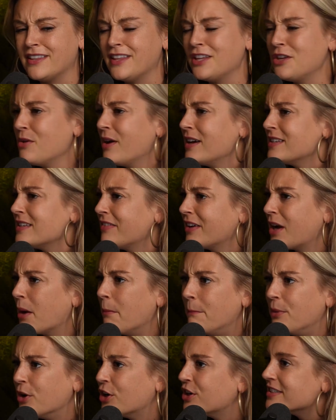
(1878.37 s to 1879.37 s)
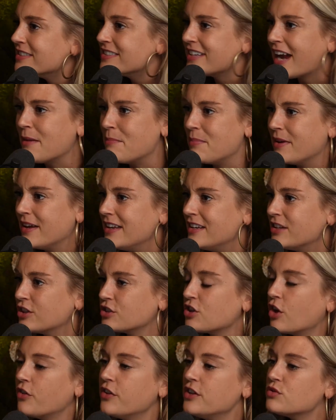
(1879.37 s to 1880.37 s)
I think you guys have like a book stipend.
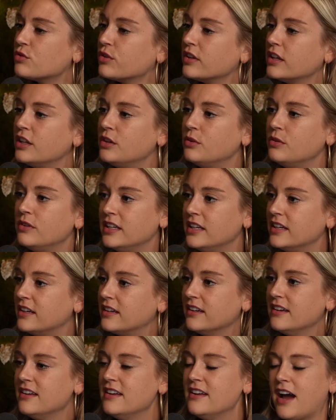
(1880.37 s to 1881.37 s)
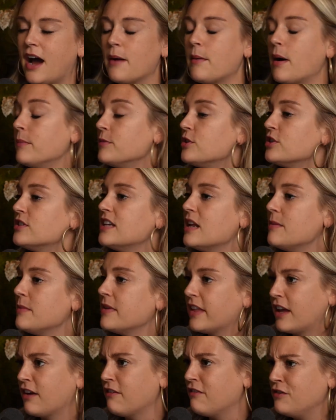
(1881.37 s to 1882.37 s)
There's all these really unique, I'm just
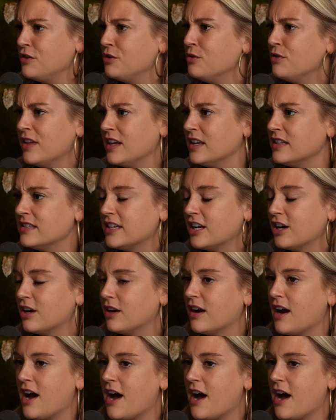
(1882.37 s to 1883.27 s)
naming like a few things here.